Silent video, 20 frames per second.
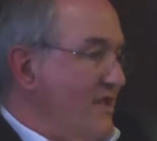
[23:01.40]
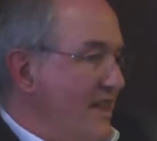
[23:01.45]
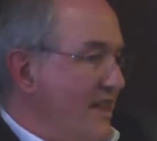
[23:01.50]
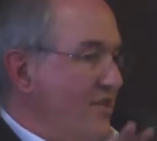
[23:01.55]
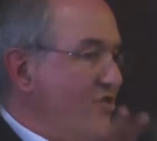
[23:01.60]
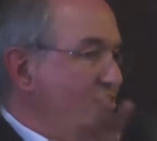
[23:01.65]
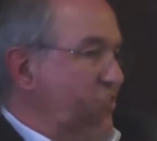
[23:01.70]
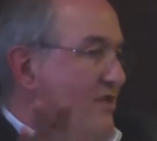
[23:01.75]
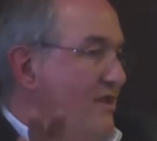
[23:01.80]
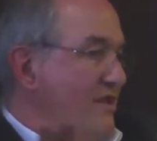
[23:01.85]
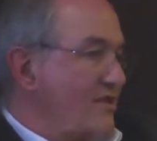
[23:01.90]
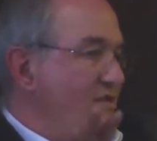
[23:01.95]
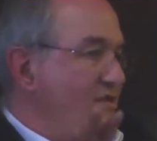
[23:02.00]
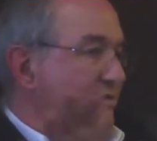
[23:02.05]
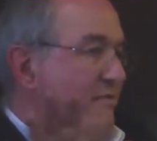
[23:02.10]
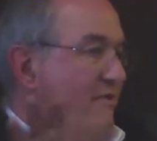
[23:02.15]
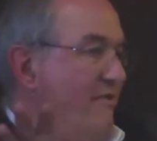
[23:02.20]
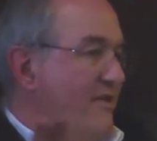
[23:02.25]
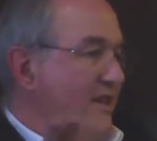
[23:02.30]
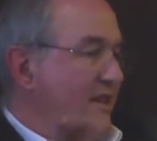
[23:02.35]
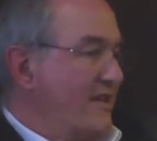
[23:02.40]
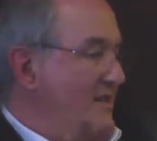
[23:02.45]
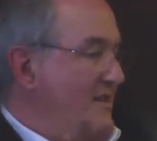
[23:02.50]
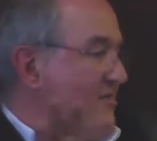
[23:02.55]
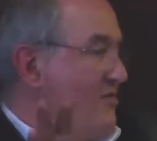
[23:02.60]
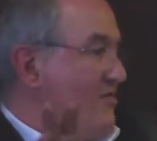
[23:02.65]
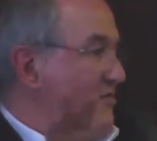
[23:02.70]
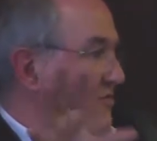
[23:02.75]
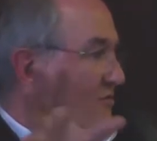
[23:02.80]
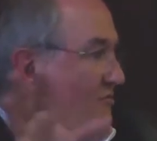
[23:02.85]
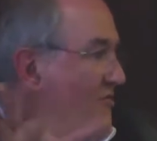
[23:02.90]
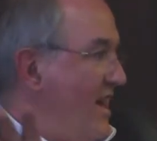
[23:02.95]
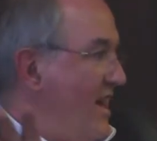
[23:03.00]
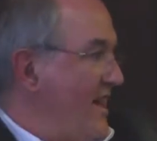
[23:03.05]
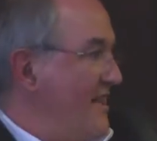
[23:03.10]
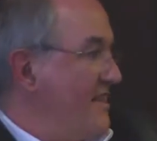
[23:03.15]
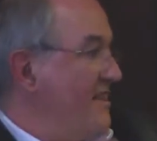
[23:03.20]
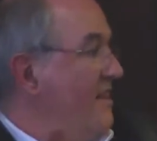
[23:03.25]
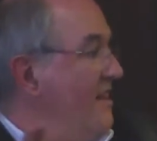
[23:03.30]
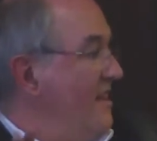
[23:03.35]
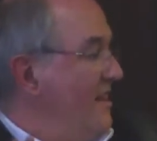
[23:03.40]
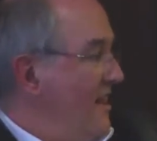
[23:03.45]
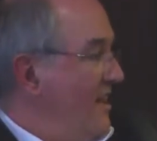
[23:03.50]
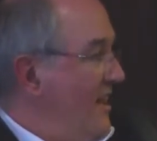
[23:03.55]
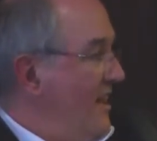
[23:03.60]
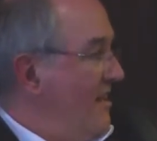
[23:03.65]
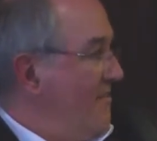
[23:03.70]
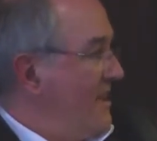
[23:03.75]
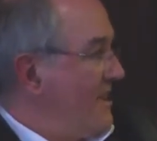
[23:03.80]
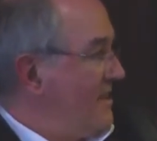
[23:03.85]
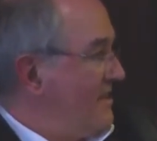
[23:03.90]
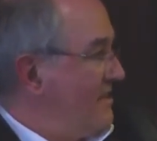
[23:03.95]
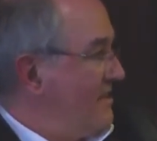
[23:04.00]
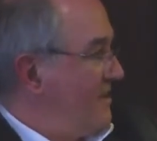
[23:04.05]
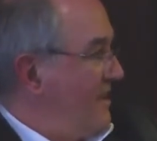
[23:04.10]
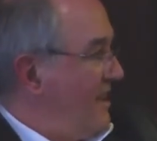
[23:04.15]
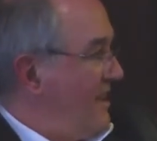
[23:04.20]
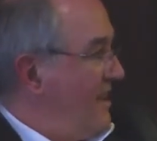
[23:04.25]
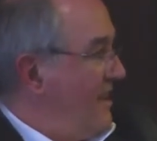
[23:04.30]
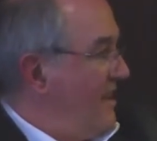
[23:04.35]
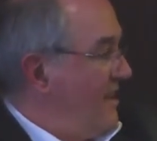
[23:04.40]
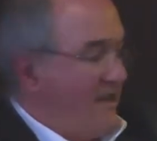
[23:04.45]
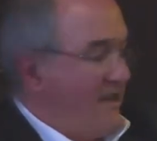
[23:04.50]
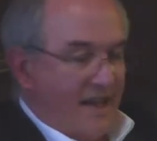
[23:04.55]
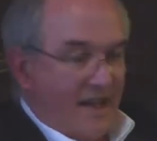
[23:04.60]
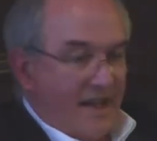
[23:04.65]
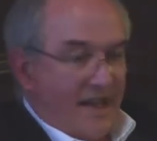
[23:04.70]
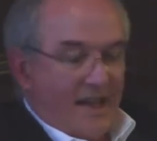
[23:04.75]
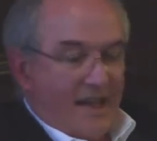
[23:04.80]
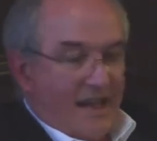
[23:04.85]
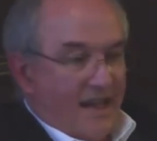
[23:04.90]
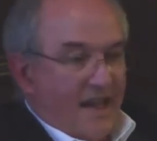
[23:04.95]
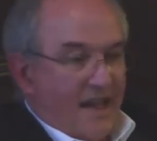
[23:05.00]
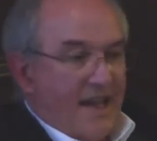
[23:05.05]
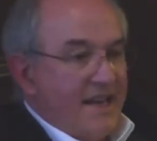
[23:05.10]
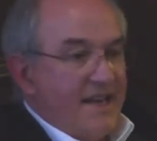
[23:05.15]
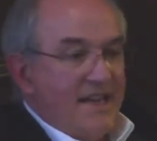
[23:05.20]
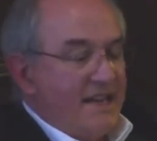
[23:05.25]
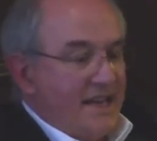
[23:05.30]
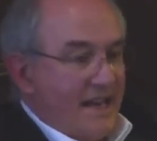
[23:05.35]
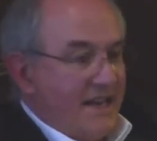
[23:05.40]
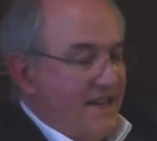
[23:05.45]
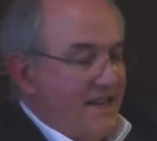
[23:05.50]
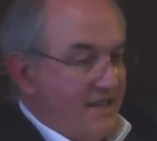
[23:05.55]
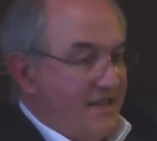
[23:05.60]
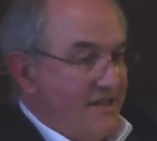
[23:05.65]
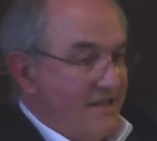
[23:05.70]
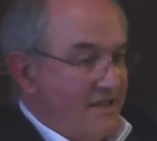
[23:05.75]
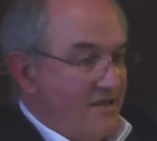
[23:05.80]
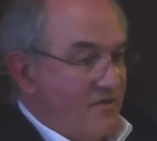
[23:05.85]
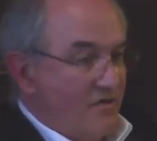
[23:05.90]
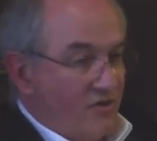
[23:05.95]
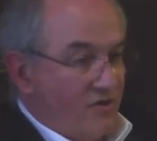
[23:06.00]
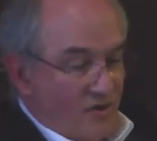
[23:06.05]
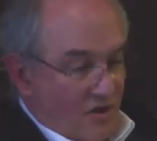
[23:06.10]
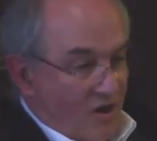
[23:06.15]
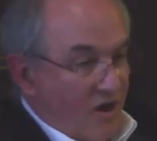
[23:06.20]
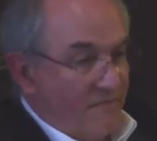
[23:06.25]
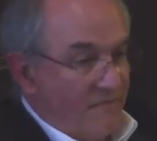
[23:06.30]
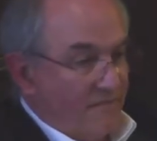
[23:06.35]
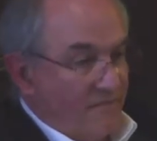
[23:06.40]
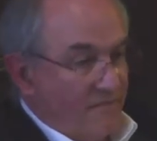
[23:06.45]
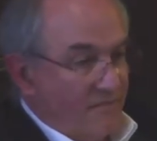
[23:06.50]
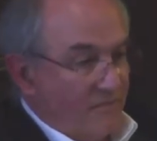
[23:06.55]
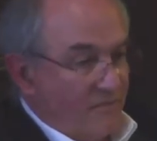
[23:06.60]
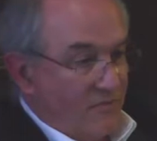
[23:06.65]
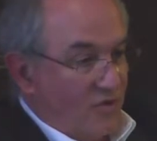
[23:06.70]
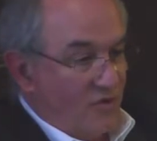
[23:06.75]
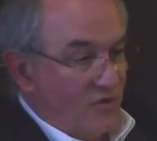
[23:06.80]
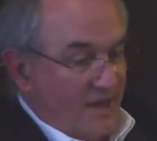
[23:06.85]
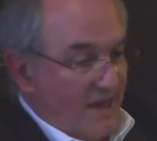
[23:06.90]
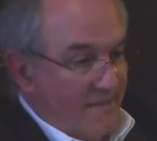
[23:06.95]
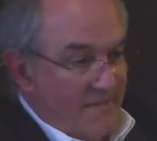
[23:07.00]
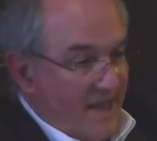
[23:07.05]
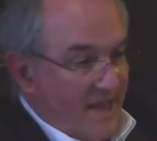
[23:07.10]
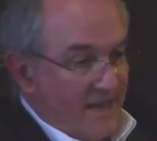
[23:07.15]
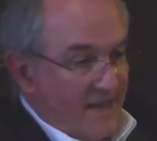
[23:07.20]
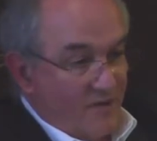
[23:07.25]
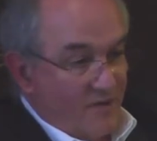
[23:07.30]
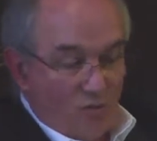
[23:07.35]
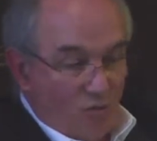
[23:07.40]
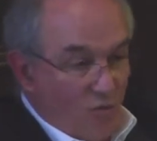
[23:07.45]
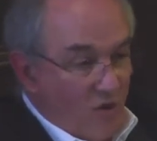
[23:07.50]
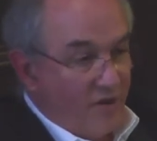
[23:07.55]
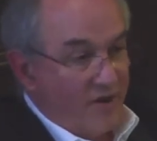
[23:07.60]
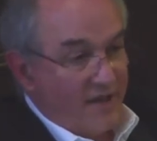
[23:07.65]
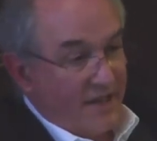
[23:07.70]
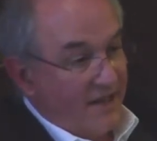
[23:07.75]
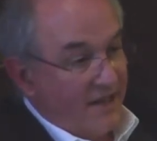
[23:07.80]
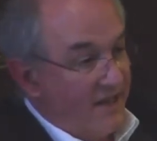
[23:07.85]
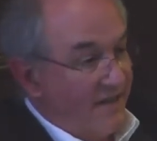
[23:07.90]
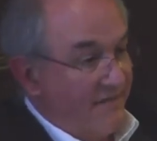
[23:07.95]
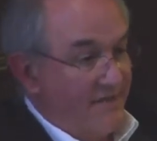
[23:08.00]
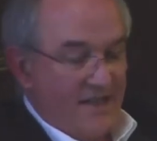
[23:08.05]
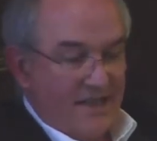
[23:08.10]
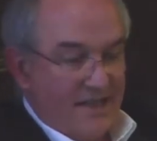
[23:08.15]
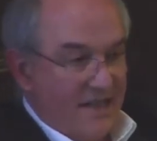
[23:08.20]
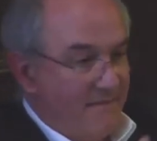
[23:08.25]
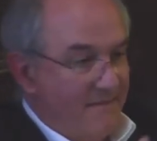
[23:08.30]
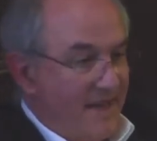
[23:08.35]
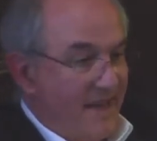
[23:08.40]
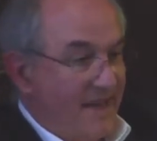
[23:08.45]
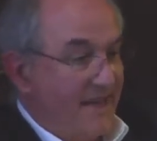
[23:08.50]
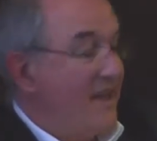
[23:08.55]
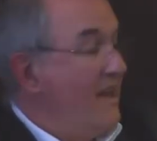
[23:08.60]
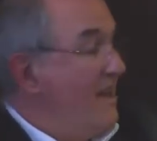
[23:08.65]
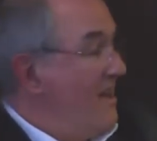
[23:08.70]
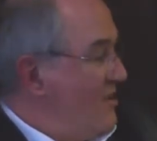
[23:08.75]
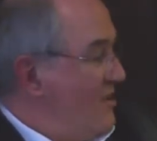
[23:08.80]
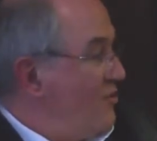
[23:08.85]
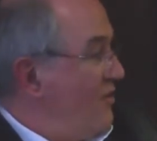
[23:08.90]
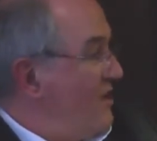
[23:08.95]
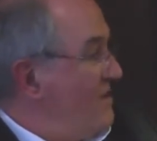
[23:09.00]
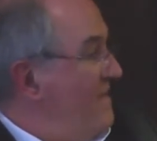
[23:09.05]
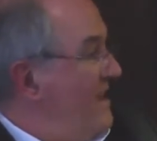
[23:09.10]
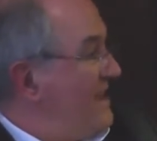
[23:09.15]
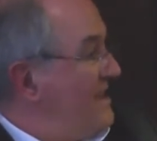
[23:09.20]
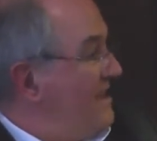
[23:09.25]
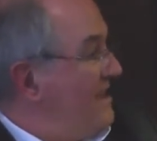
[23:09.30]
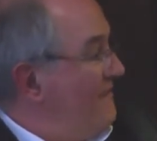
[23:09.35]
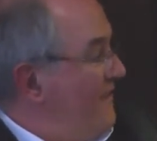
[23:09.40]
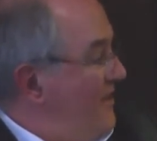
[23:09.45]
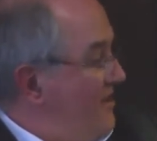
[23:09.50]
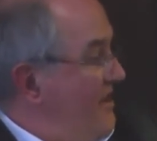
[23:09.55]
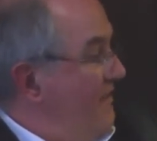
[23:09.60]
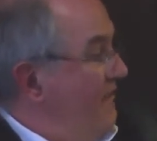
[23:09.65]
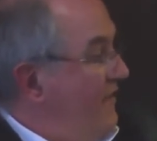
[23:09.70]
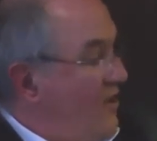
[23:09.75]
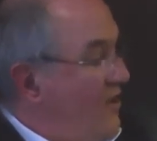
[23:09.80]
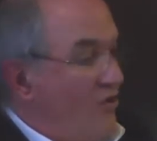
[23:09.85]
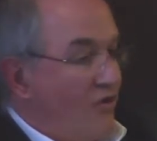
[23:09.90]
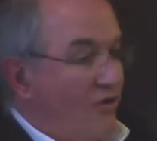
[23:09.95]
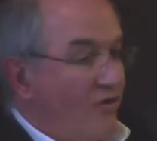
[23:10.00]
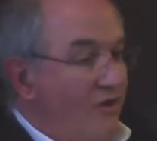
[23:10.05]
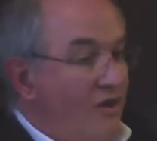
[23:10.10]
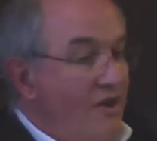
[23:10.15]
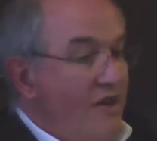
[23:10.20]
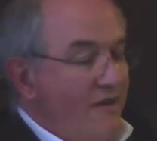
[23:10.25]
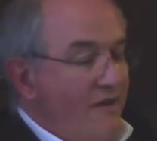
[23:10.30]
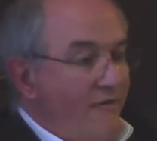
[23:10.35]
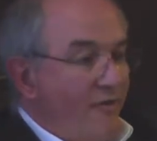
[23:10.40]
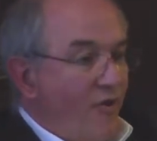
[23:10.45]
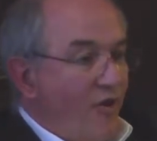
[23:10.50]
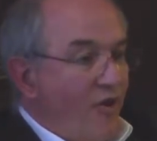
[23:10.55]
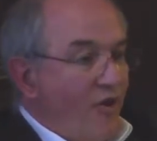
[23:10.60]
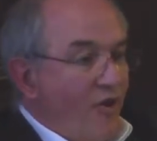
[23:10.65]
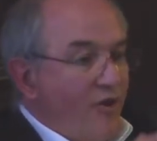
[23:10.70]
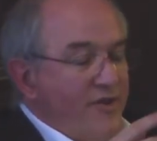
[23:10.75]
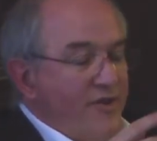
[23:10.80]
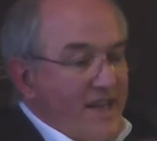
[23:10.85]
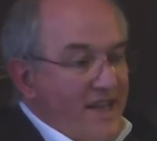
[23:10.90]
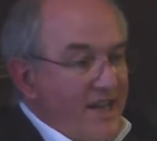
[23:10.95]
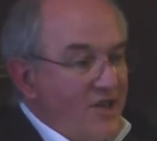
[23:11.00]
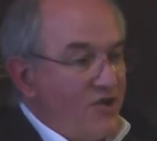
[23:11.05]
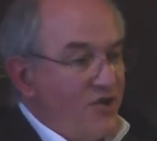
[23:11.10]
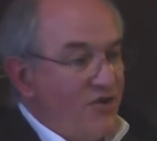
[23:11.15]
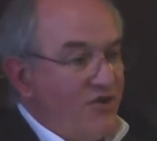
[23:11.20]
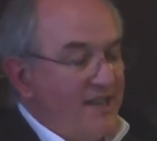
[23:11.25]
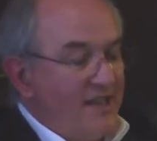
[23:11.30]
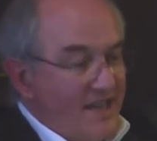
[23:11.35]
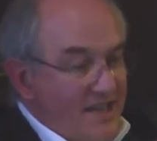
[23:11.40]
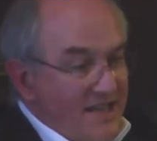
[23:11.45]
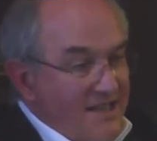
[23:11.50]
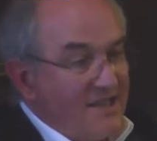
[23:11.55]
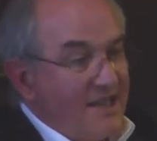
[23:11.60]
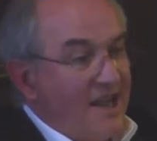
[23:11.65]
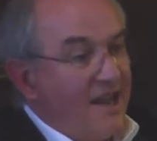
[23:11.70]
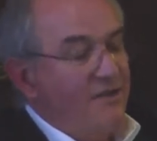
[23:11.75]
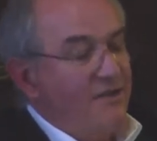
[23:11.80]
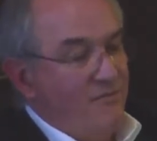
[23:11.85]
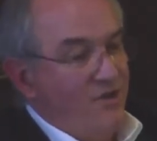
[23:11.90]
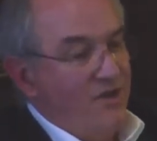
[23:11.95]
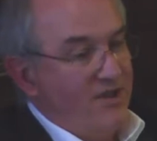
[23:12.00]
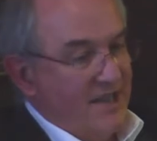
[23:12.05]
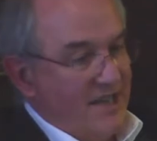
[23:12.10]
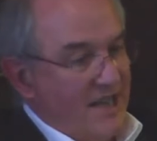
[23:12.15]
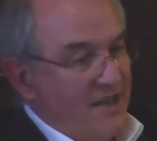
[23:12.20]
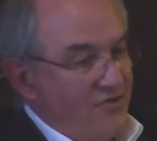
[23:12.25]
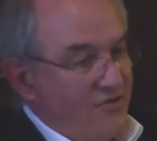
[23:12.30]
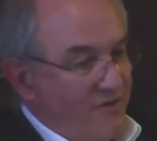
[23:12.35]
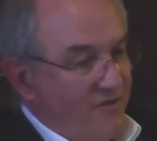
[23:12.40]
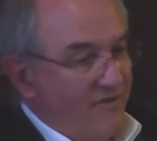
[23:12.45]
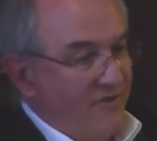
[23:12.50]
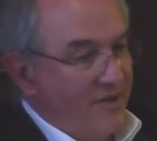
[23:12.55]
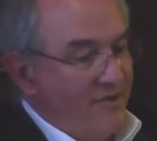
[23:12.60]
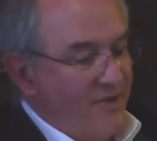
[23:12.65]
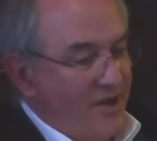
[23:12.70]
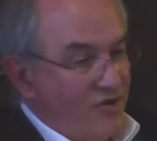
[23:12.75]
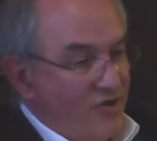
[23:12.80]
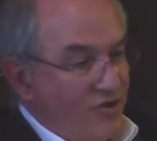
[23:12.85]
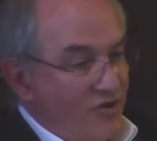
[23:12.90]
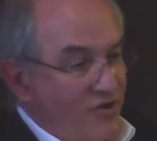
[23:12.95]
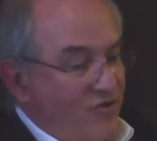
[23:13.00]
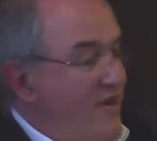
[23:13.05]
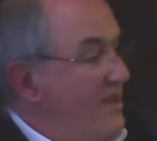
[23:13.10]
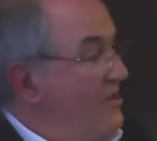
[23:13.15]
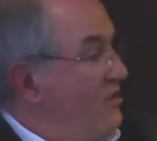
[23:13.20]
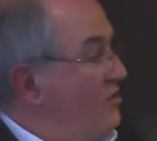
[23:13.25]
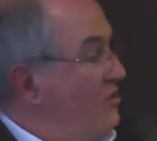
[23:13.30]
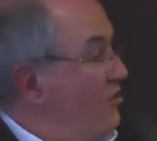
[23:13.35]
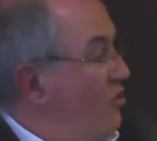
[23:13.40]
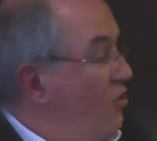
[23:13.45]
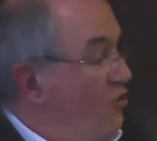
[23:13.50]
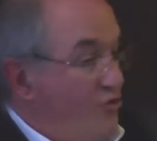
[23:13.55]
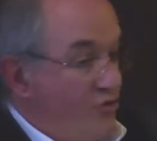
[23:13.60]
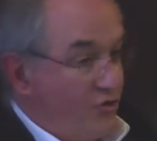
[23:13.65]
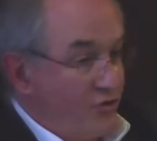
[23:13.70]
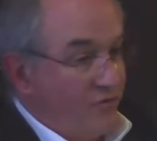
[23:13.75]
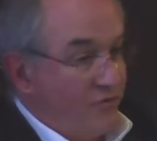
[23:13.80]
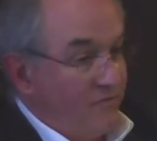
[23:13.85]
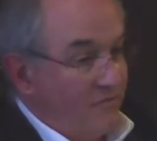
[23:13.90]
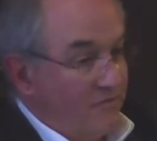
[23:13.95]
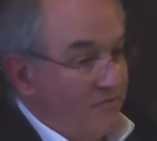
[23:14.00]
Nation and some of the territorial rights, but any Canadian could come to Quebec and work and live in Quebec. So it makes it very difficult for a nation inside a multinational federation to exert closure,